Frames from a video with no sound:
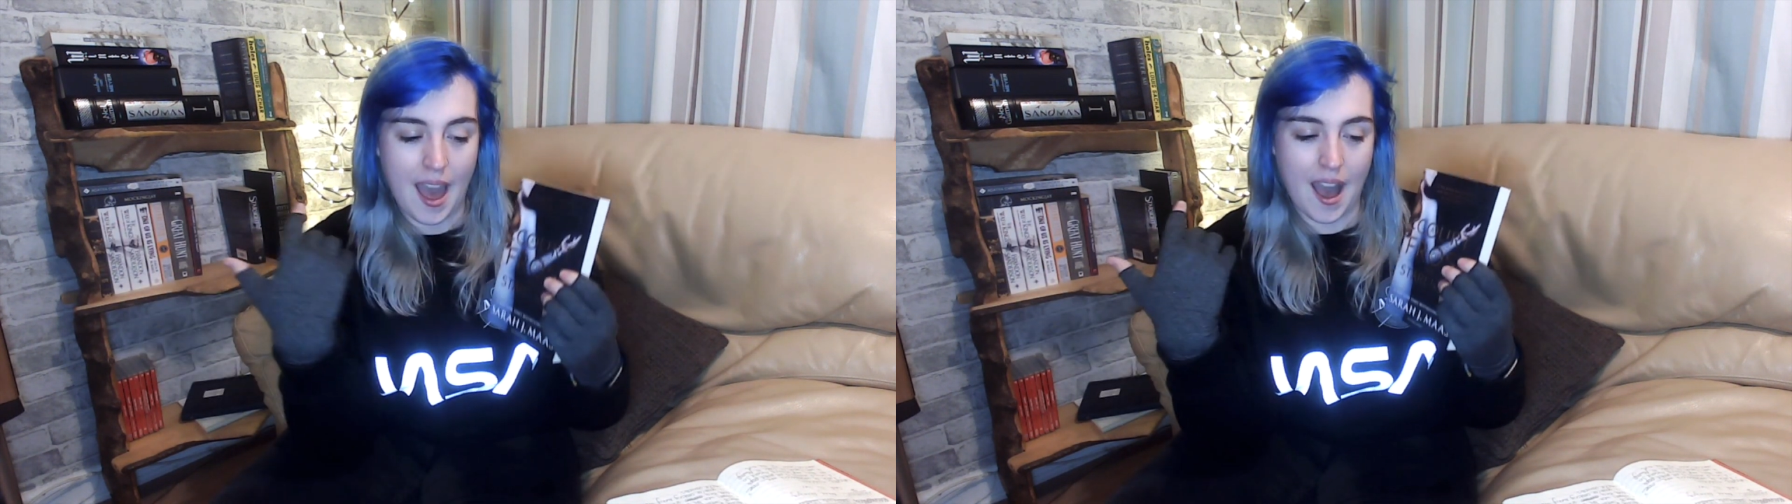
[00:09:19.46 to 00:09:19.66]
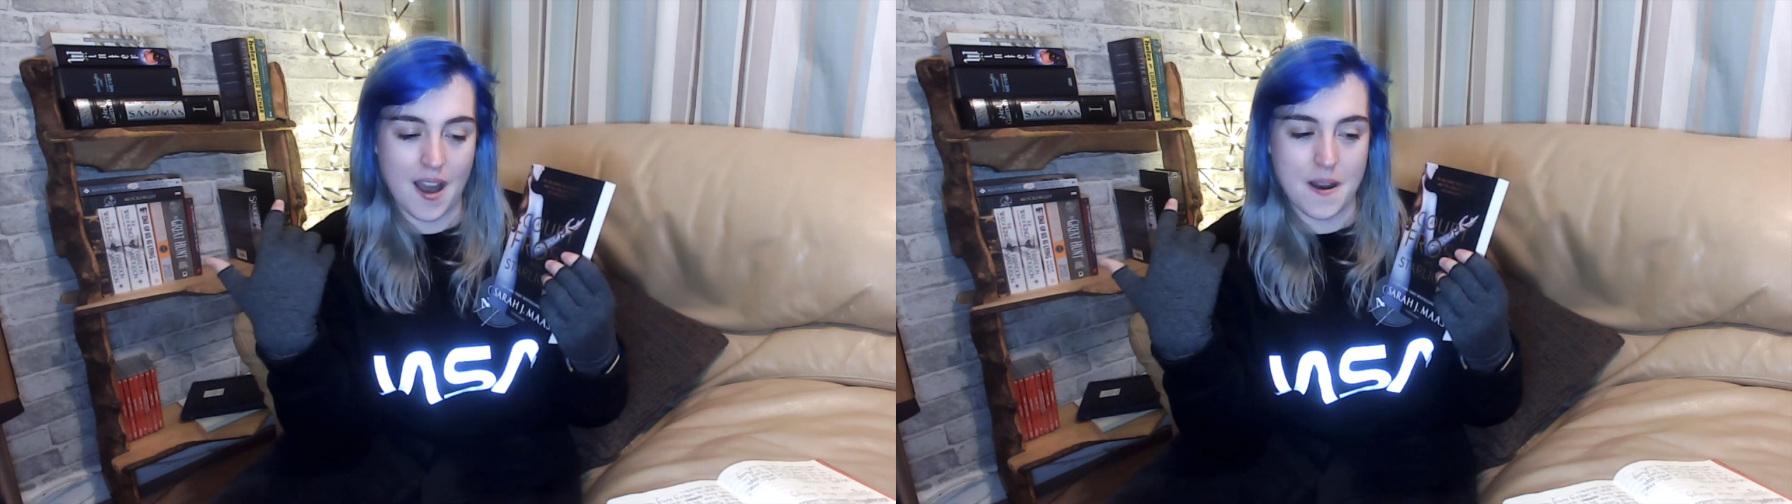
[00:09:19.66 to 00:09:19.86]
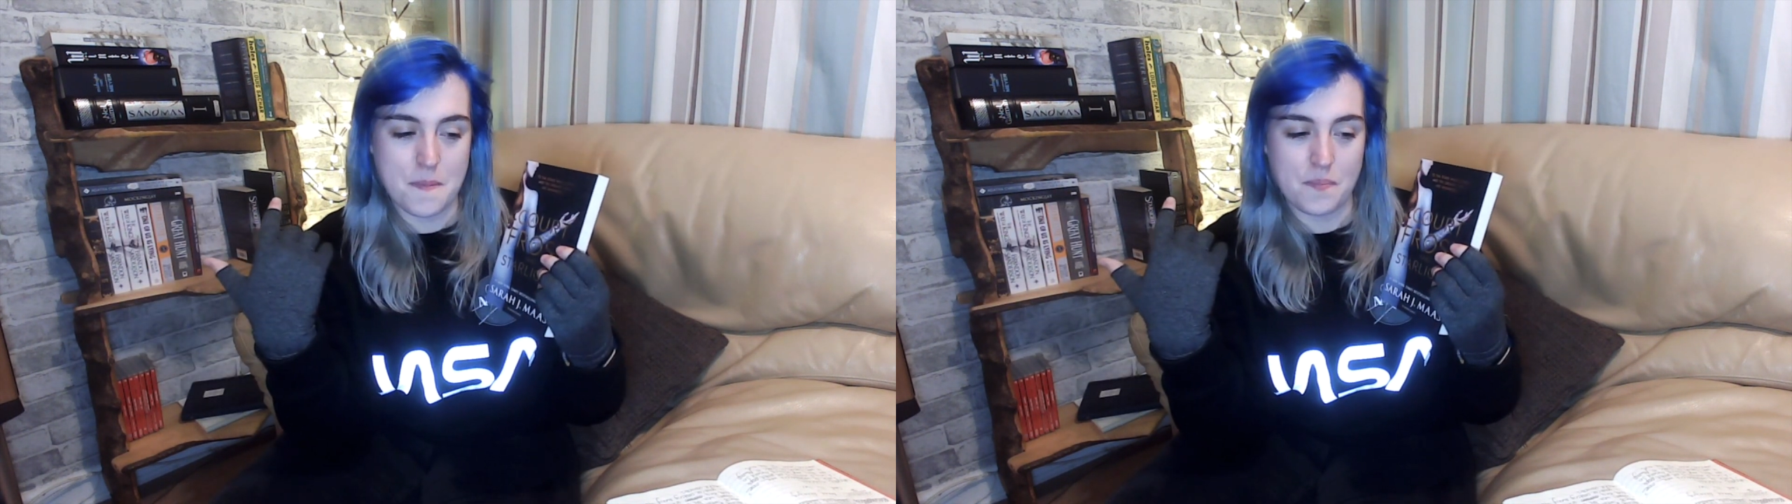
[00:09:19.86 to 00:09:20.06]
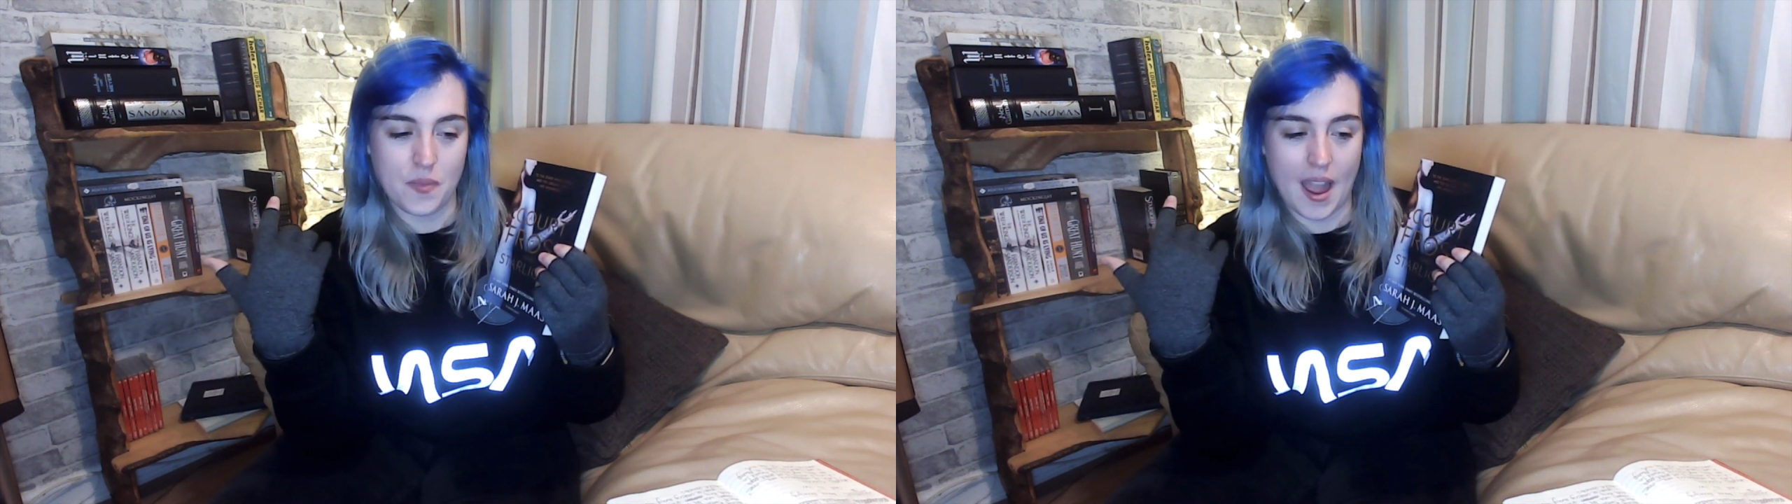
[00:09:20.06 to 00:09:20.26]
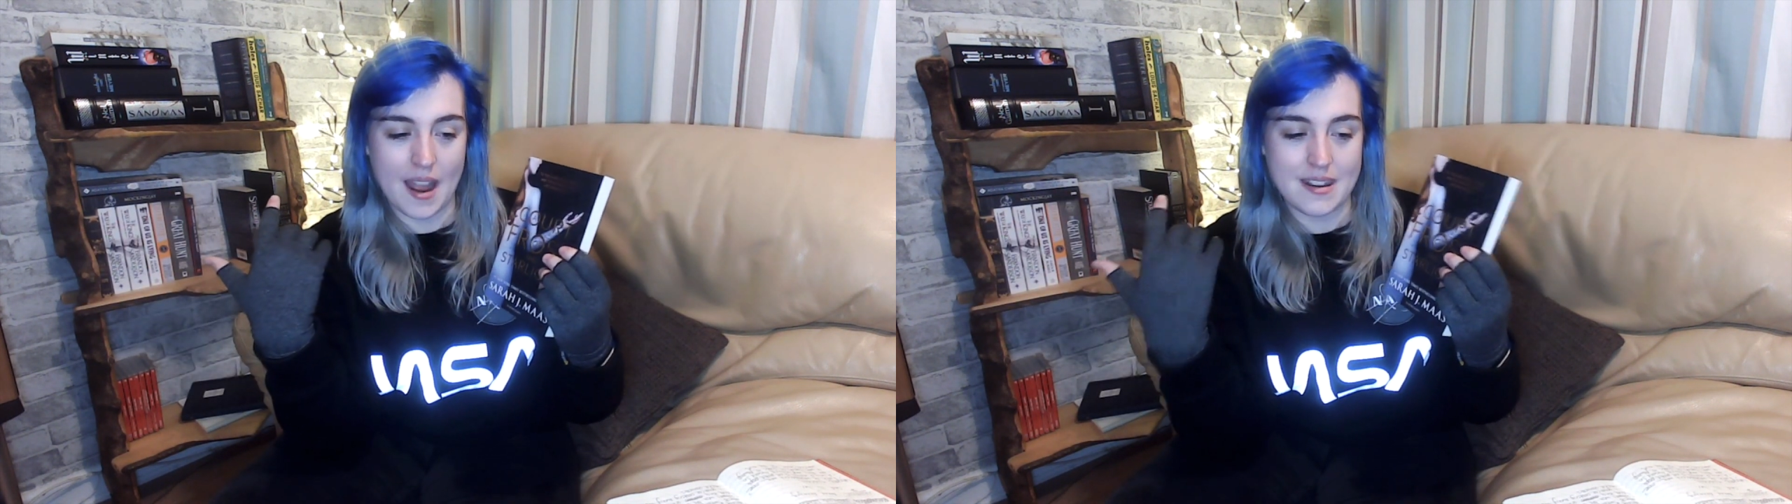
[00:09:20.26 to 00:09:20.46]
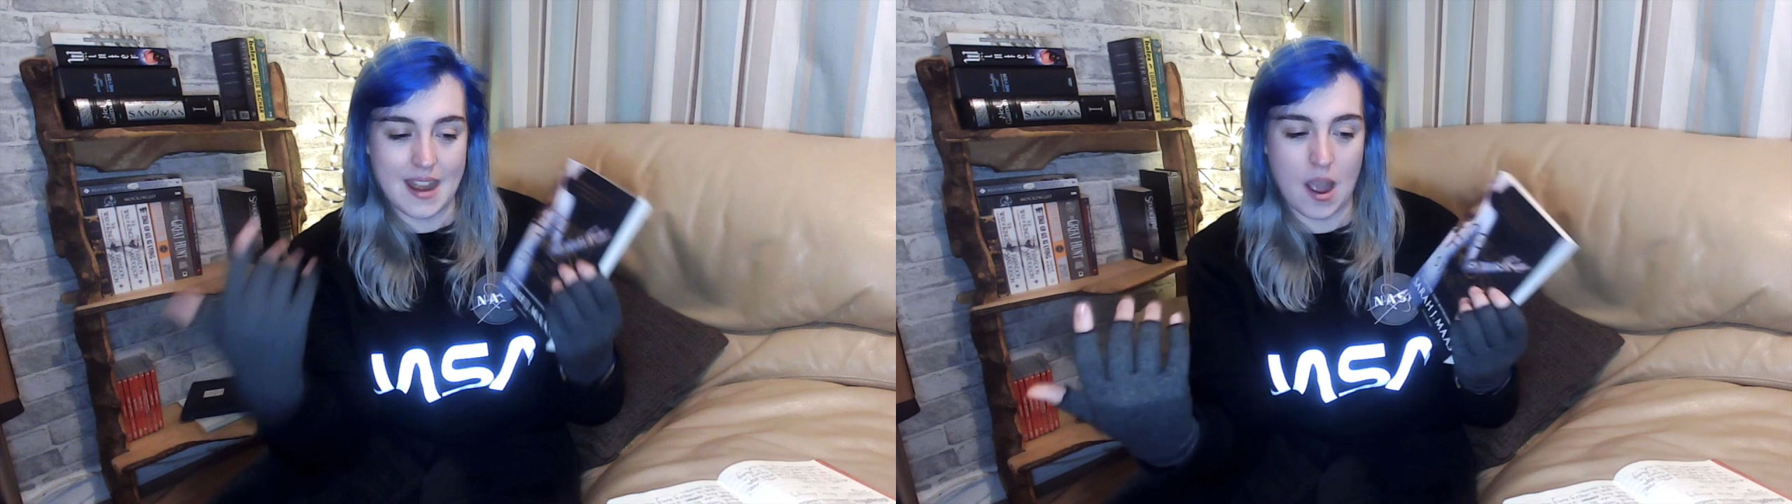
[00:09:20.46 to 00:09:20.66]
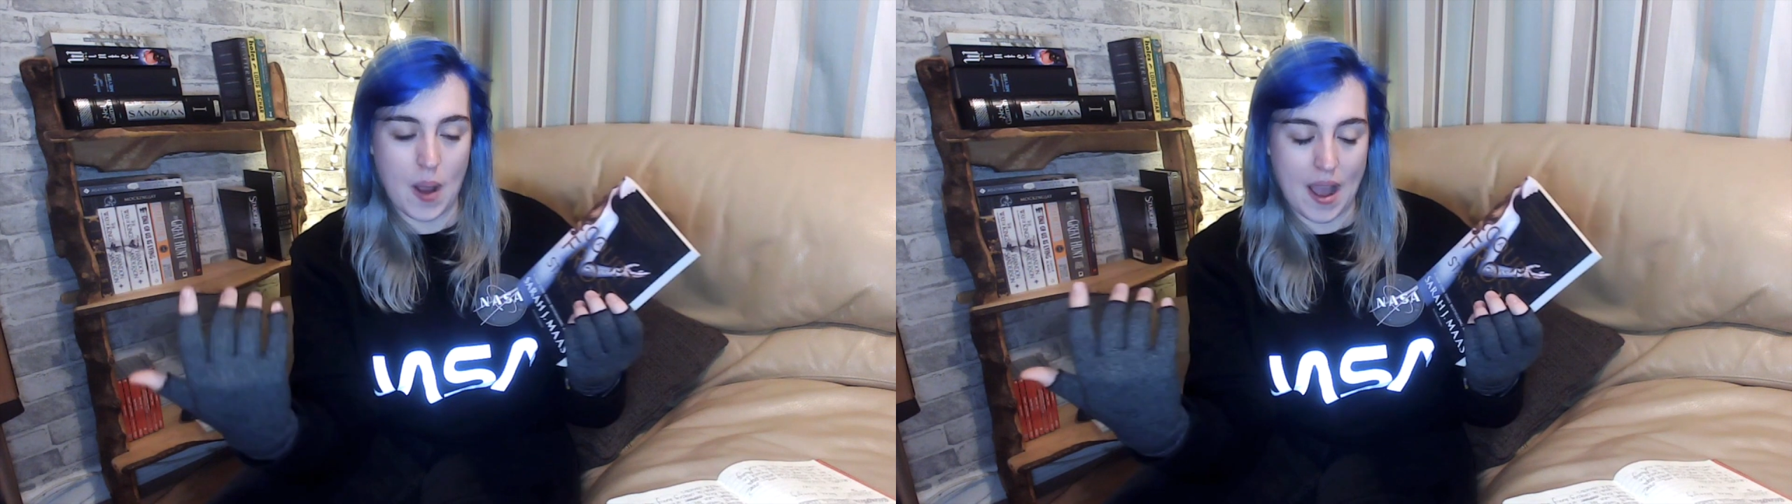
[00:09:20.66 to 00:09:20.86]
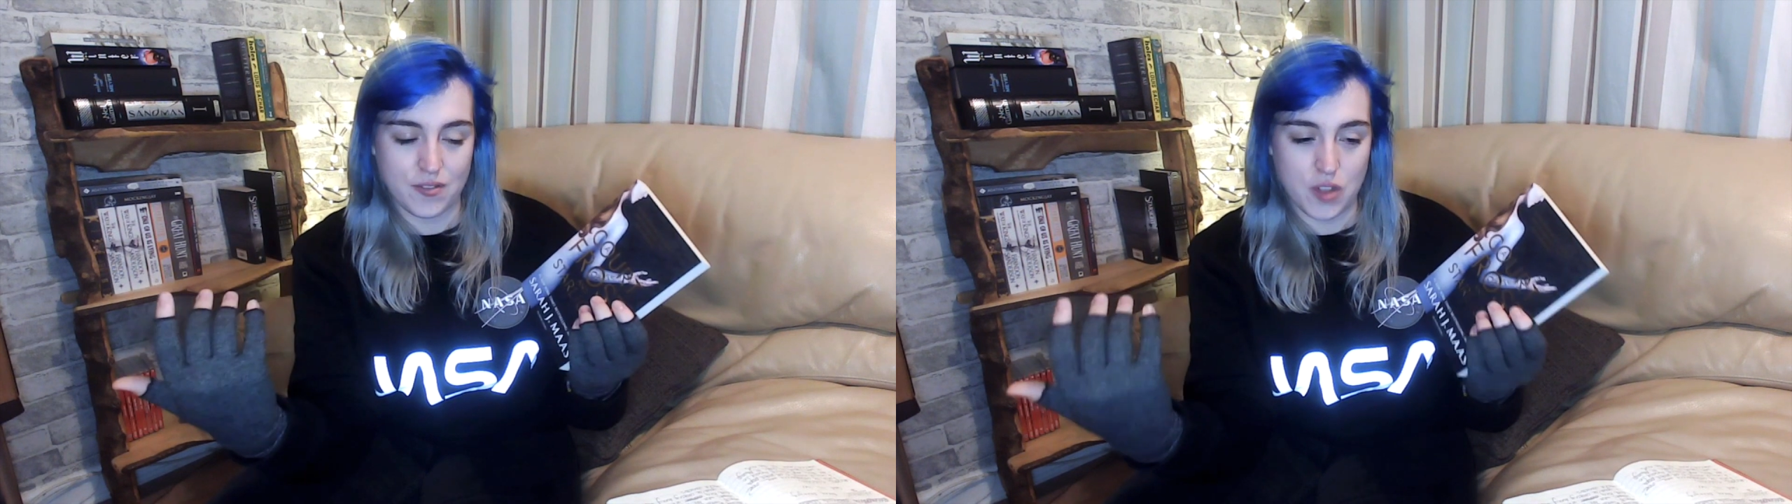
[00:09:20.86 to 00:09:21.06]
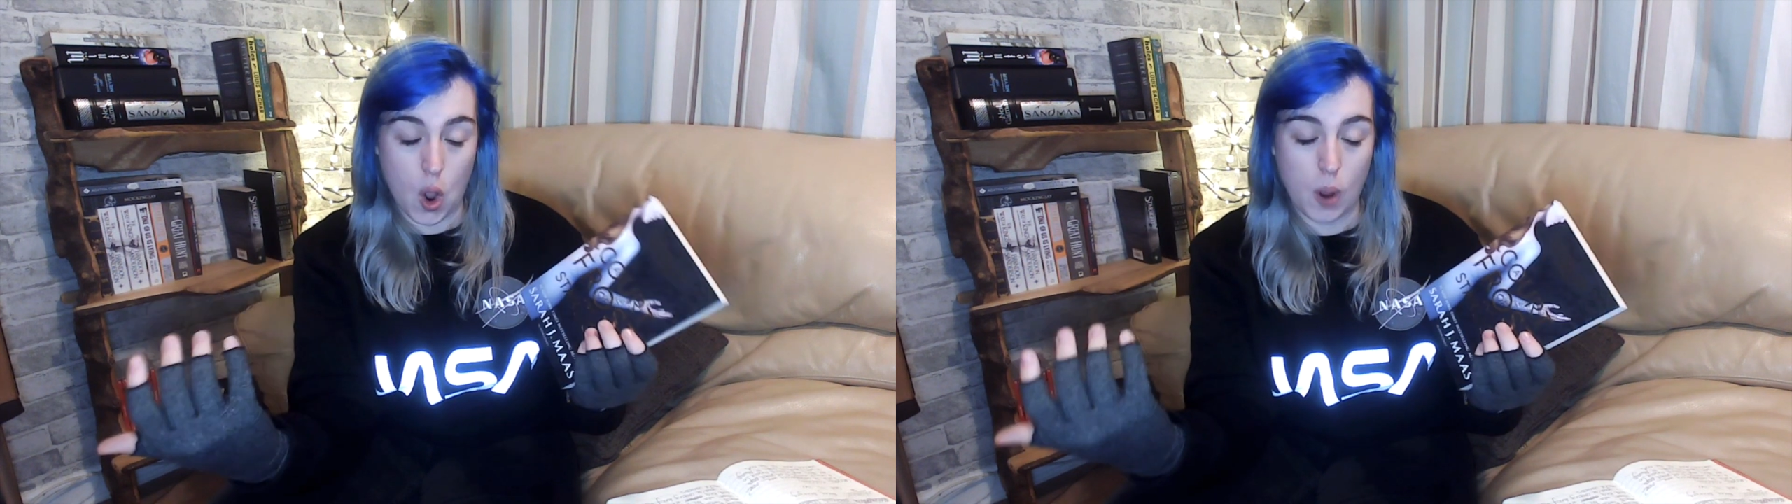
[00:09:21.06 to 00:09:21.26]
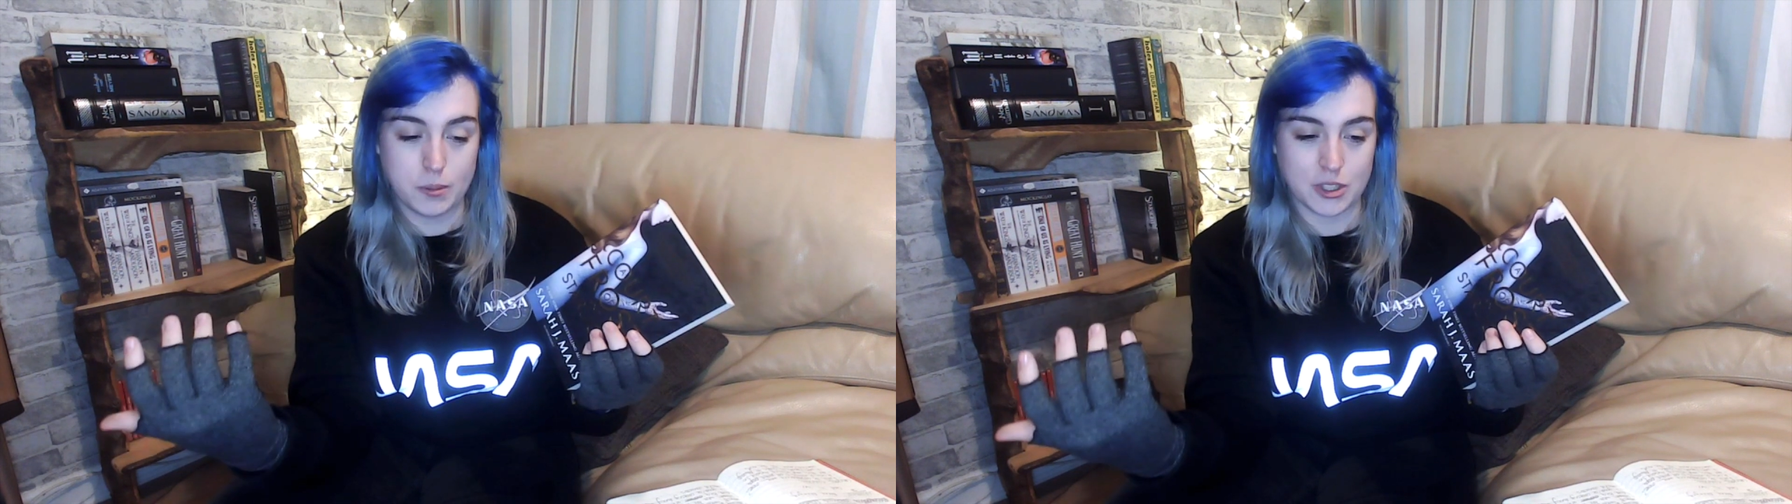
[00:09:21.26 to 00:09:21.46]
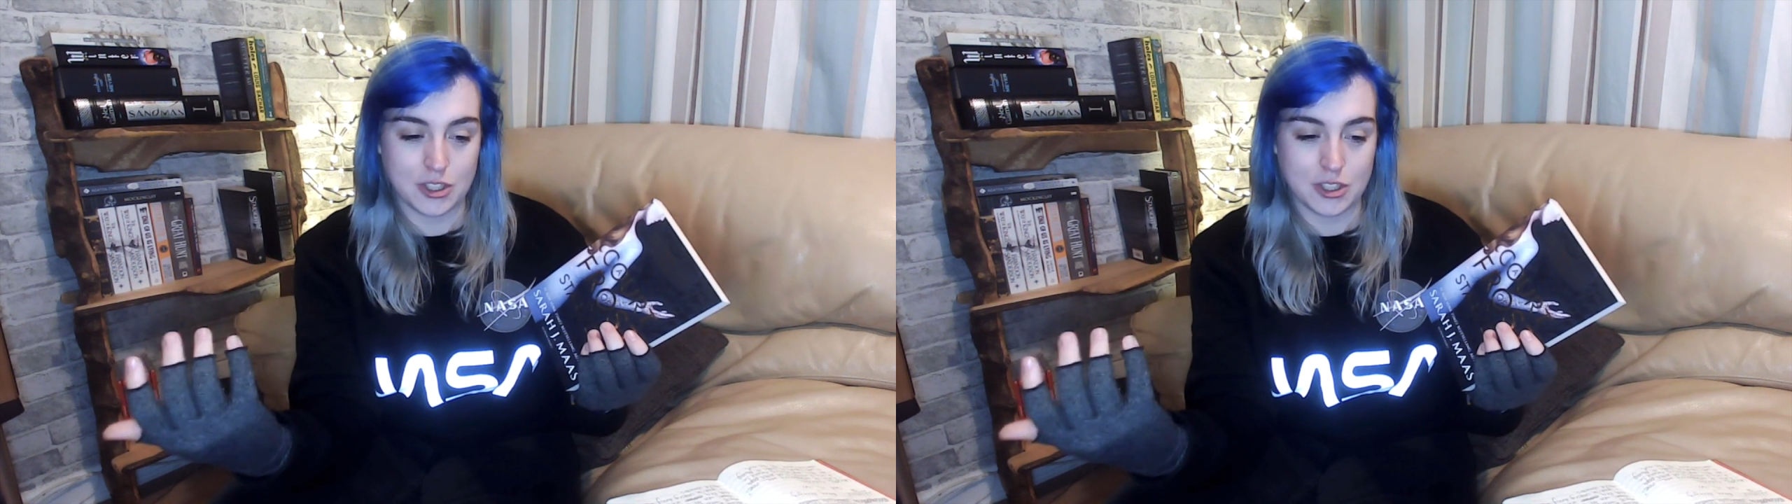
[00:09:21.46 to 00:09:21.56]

and now have the option